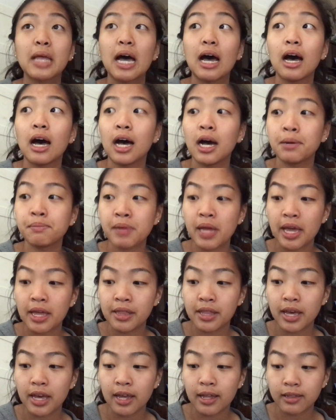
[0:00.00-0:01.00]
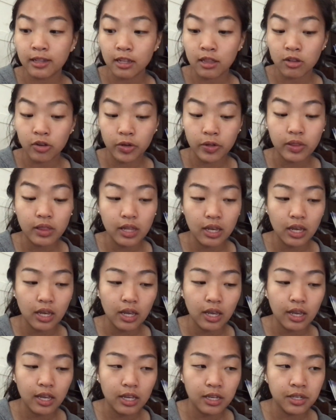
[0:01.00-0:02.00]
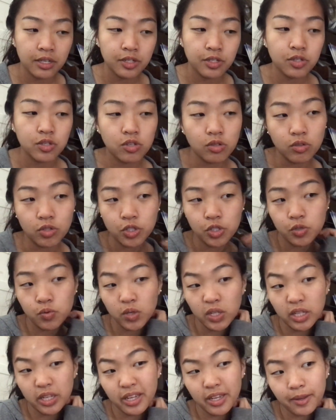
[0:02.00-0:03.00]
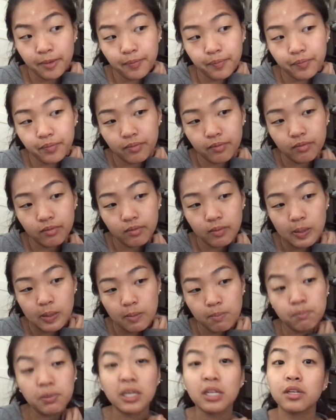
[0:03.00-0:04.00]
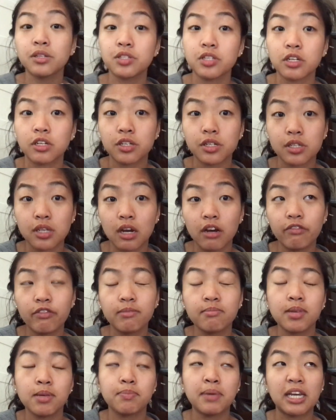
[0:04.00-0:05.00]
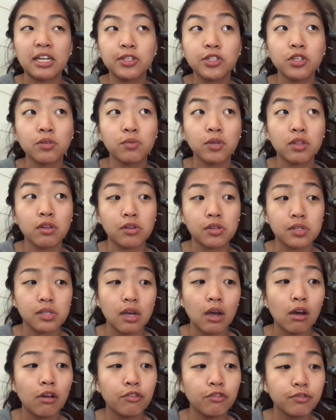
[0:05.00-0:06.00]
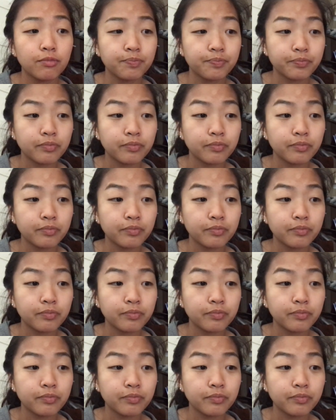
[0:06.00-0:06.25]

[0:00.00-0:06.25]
And then the 3rd thing is to just really be good to yourself and be patient with yourself.